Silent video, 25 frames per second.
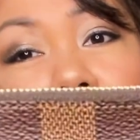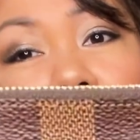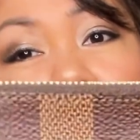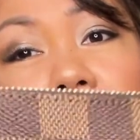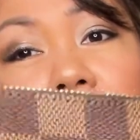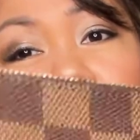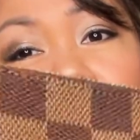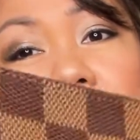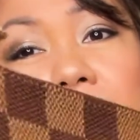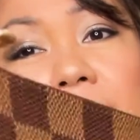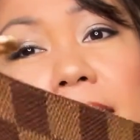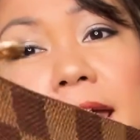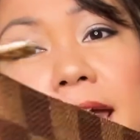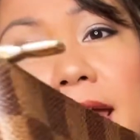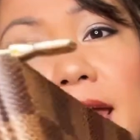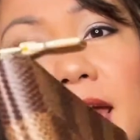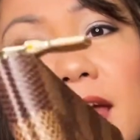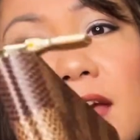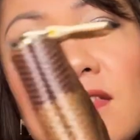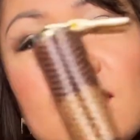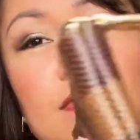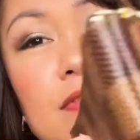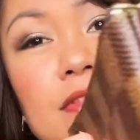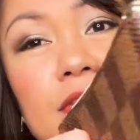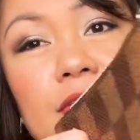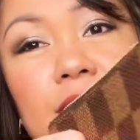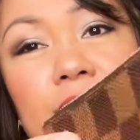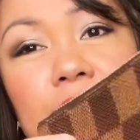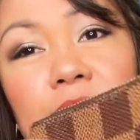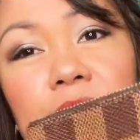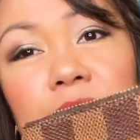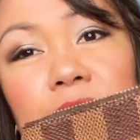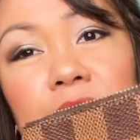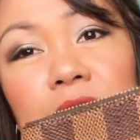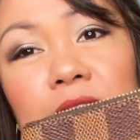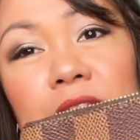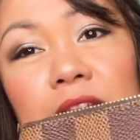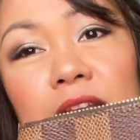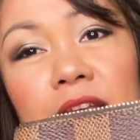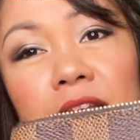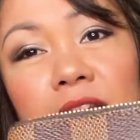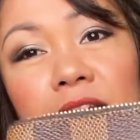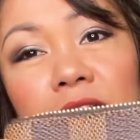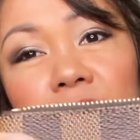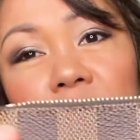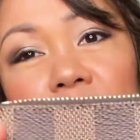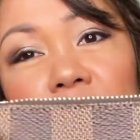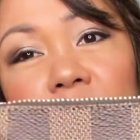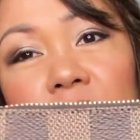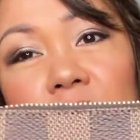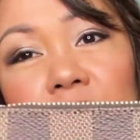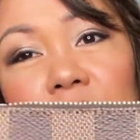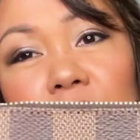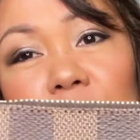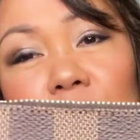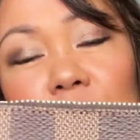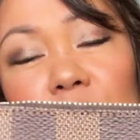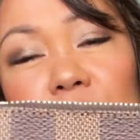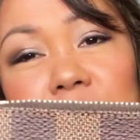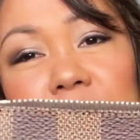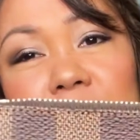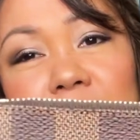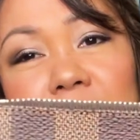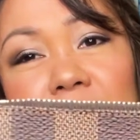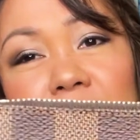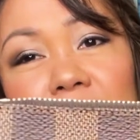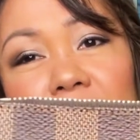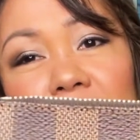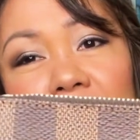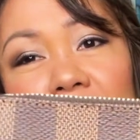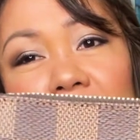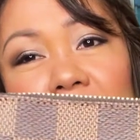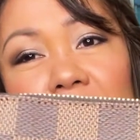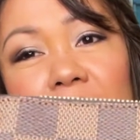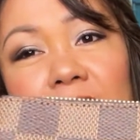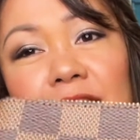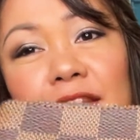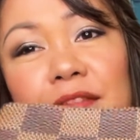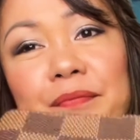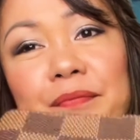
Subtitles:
and it looks like that.